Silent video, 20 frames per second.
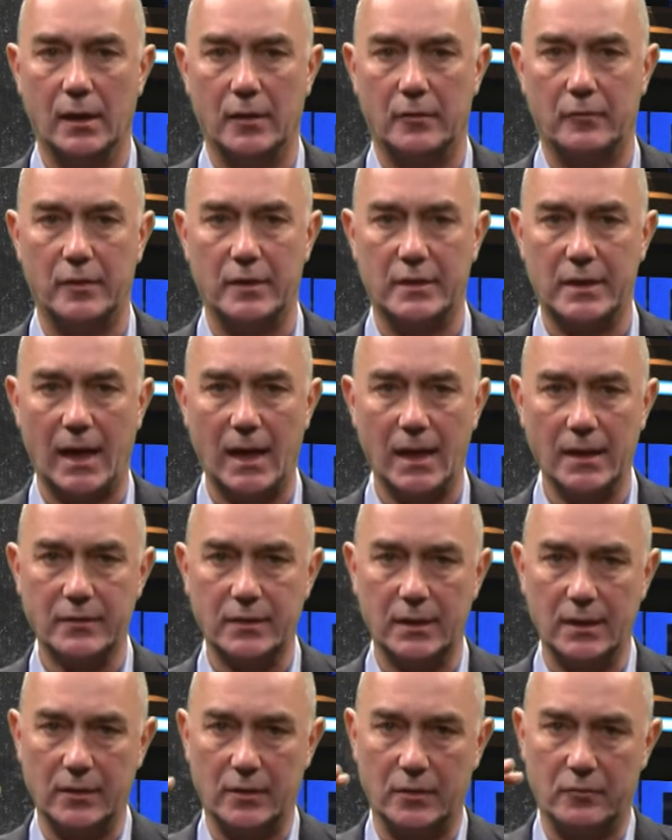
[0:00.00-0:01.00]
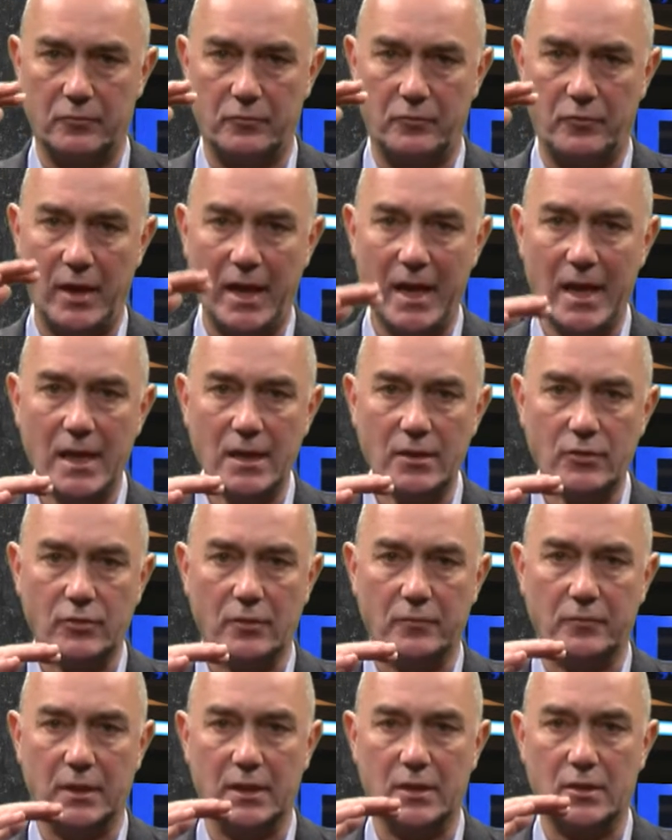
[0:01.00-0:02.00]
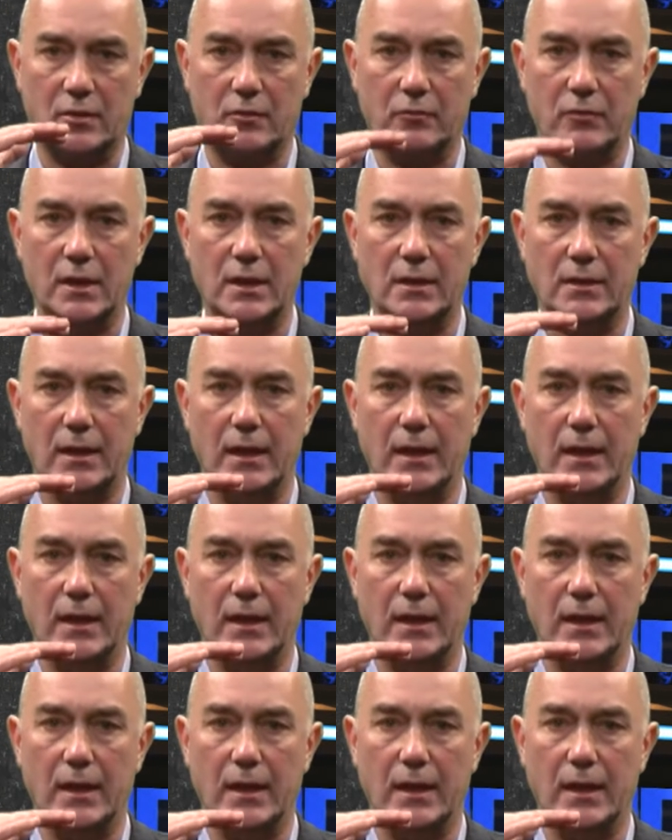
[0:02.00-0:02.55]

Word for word: results in the range of discrete